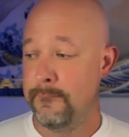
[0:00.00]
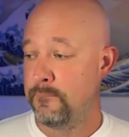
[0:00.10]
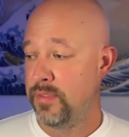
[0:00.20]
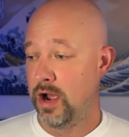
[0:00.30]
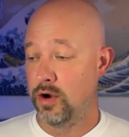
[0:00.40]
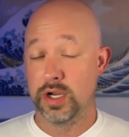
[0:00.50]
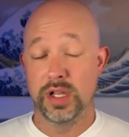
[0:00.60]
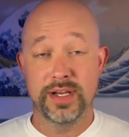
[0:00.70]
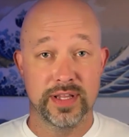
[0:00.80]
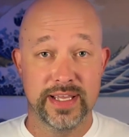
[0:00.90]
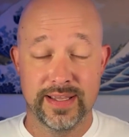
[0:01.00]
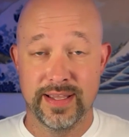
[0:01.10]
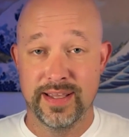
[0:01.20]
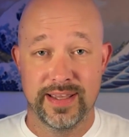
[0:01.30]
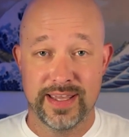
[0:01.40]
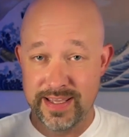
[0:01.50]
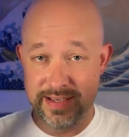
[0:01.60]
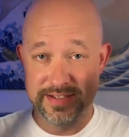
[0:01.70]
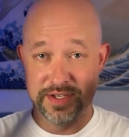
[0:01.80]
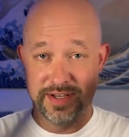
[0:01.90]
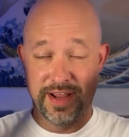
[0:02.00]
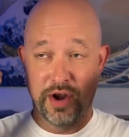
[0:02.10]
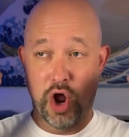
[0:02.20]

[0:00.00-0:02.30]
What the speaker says: Now, clearly, he is an